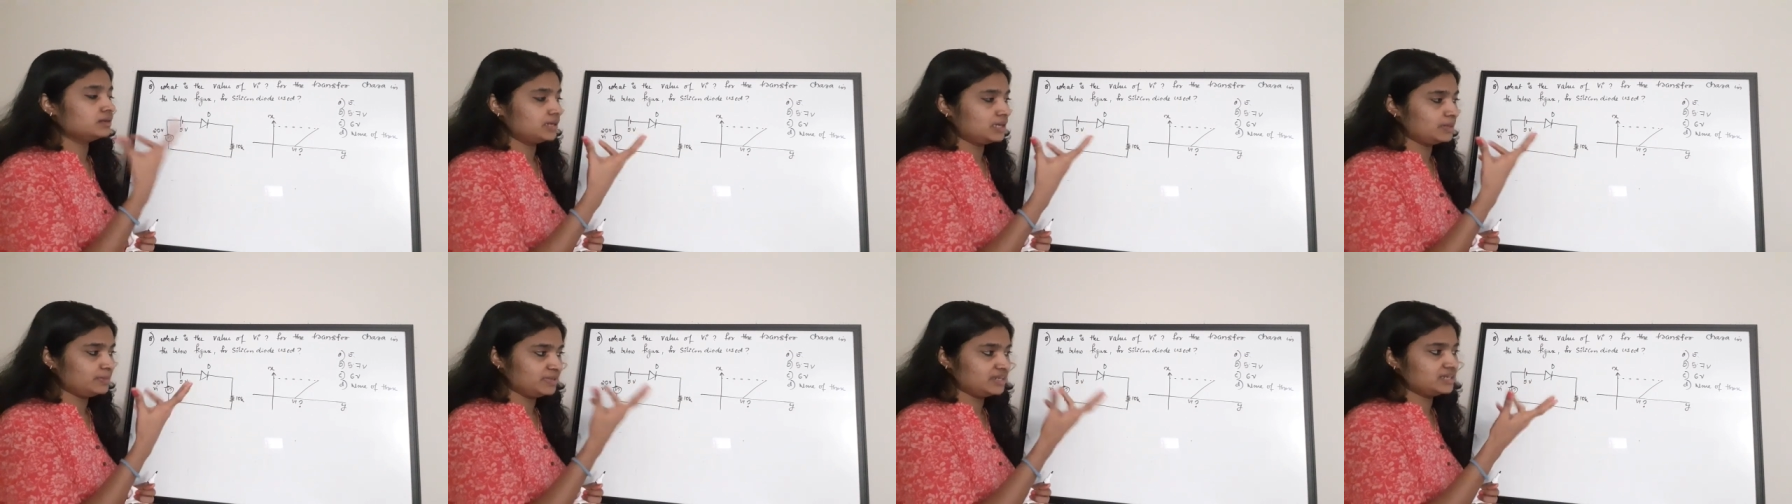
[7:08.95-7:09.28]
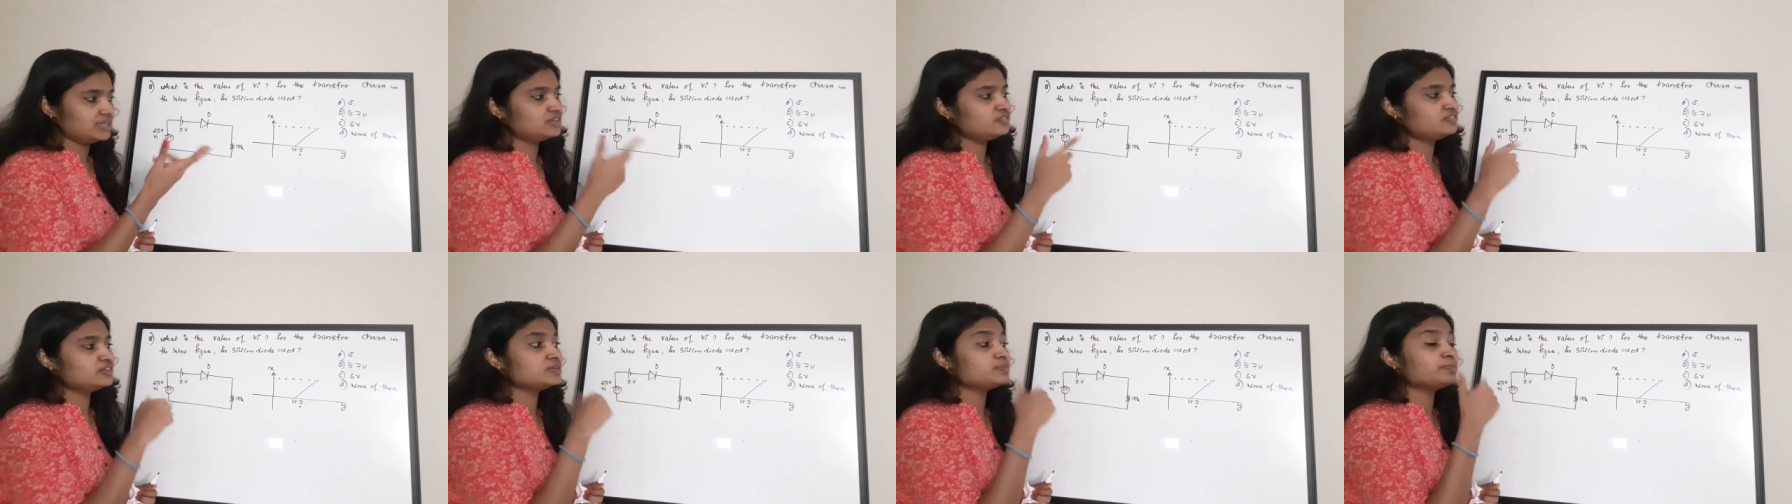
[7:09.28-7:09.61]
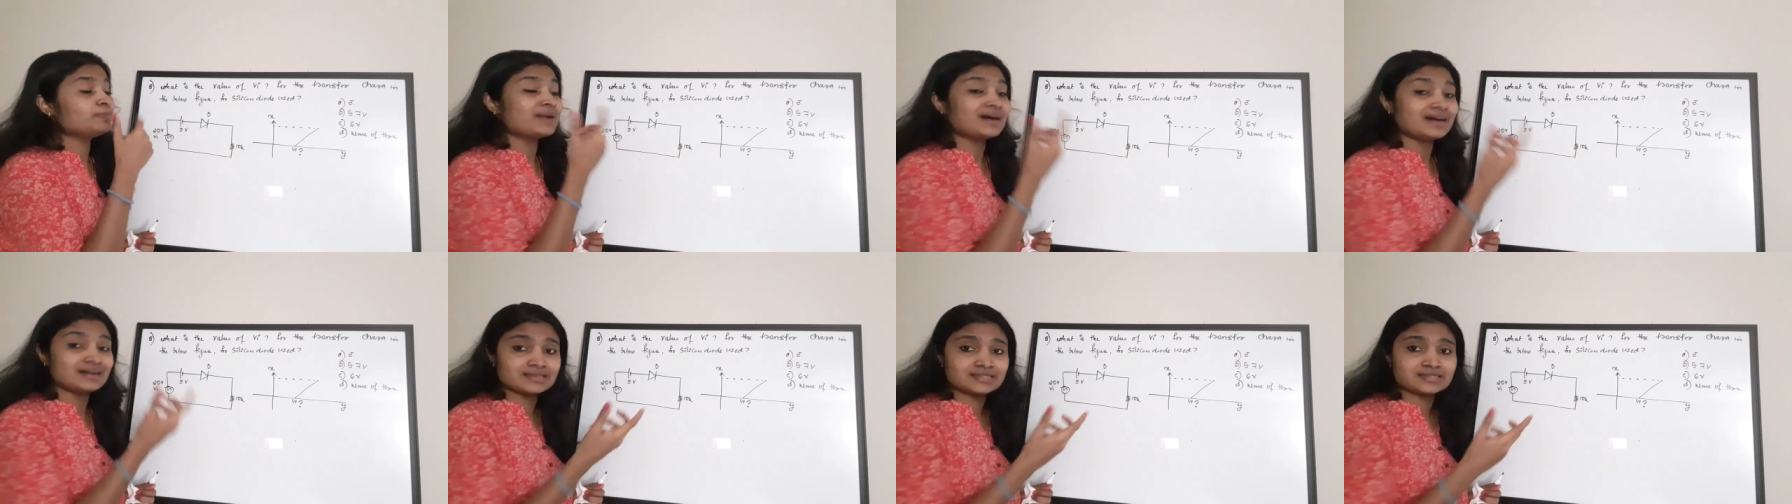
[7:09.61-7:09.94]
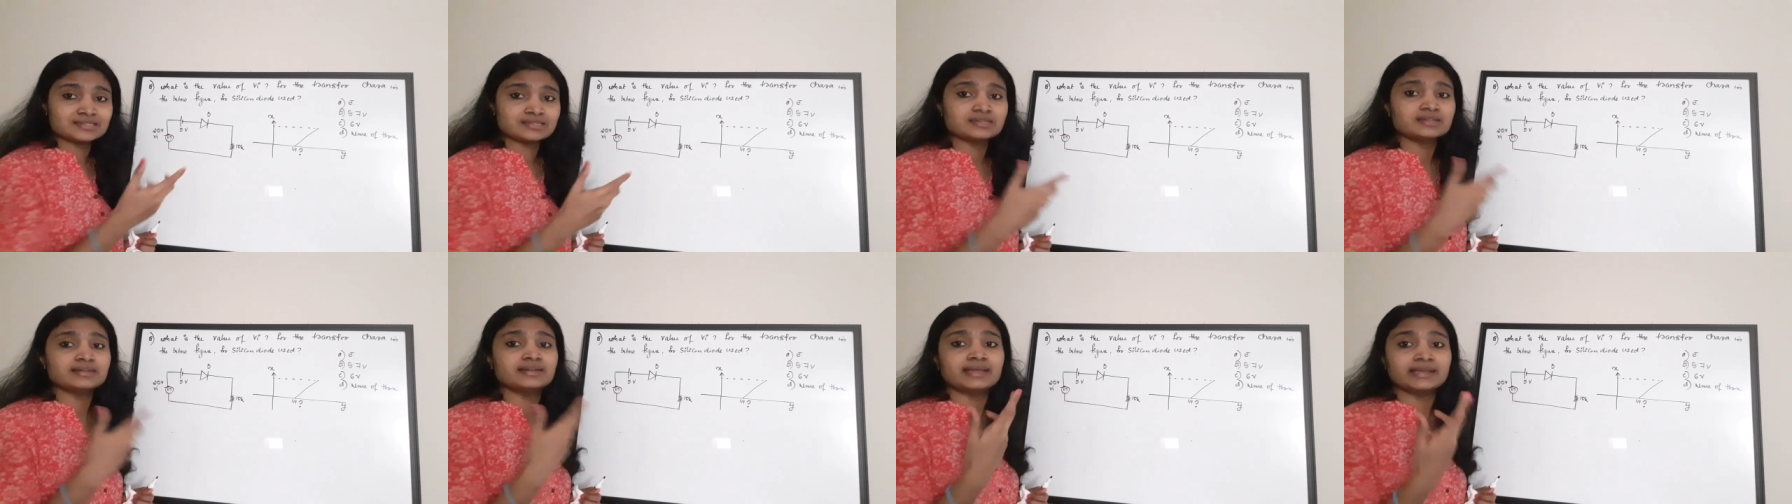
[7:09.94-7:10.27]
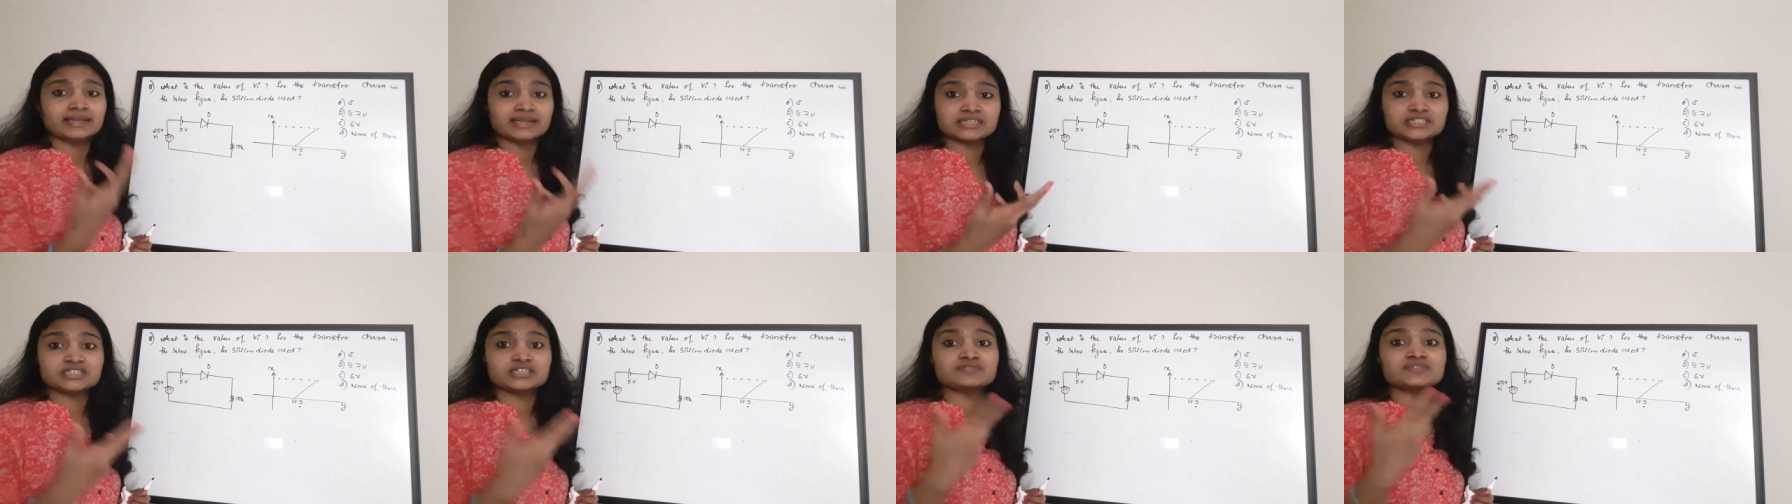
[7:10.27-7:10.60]
I mean, if it passed
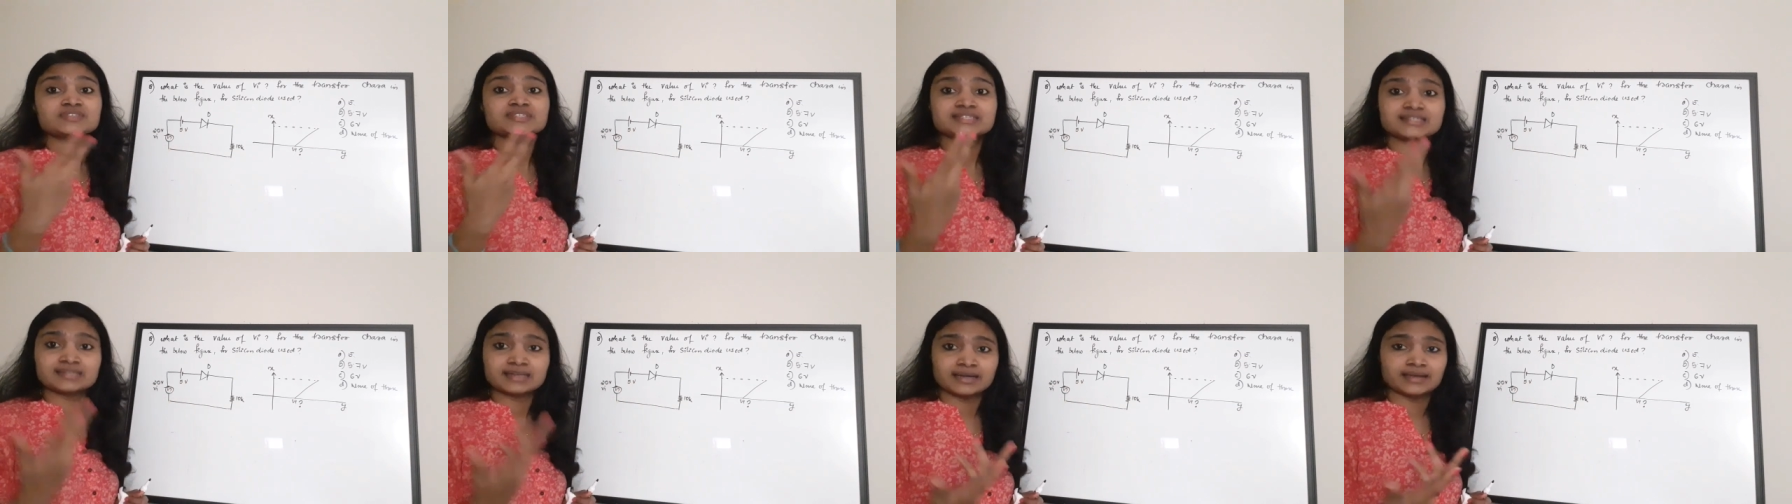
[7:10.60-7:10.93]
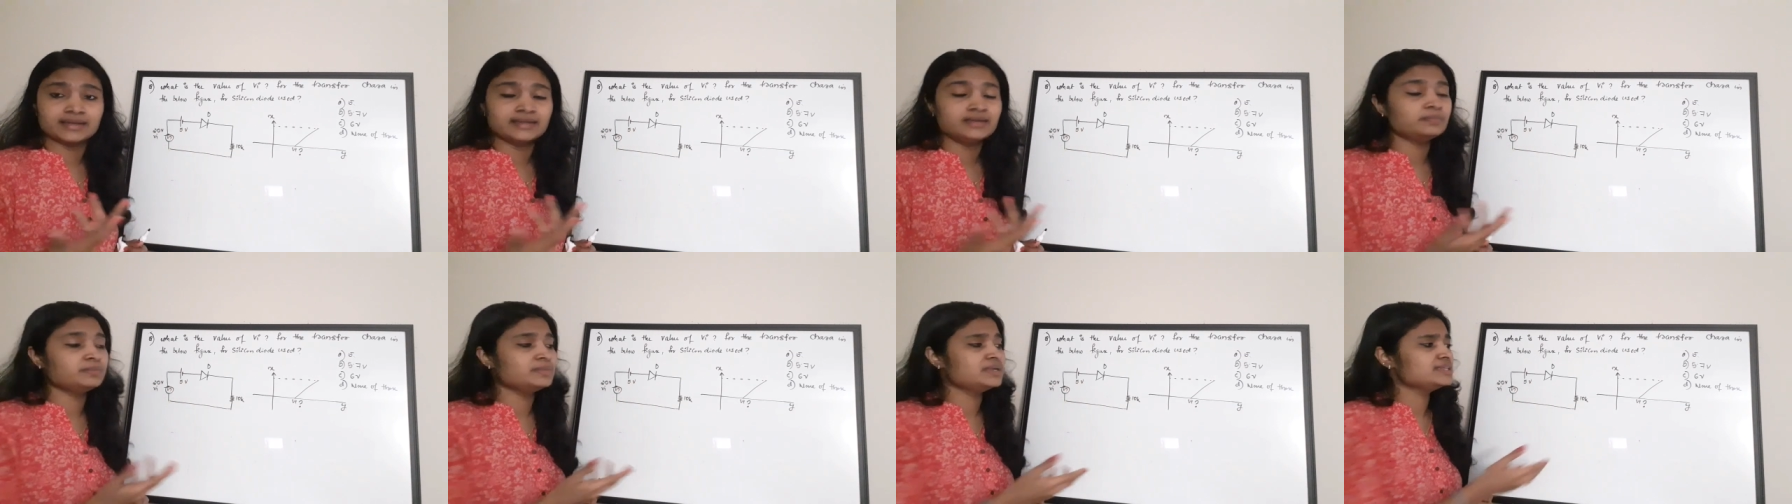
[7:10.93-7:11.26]
negative side